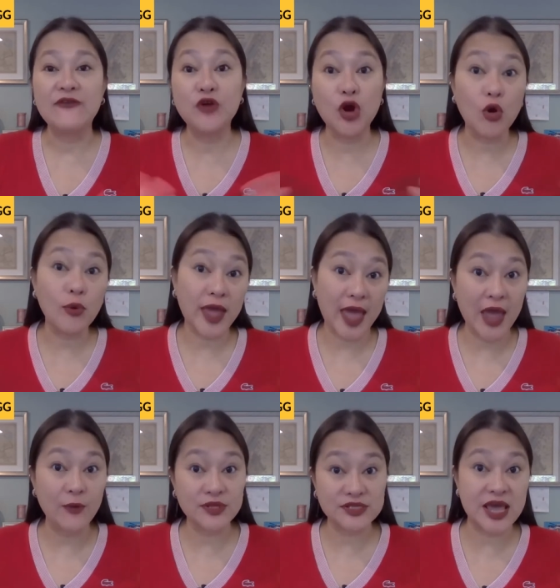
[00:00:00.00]
if you're
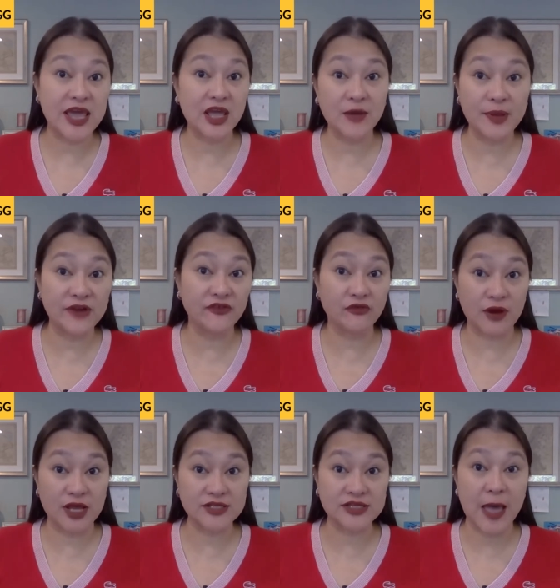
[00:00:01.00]
okay with taking a bit of a
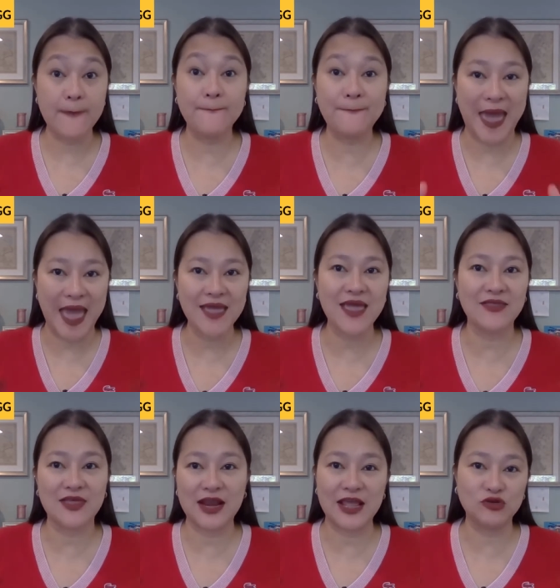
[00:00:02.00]
risk and banking that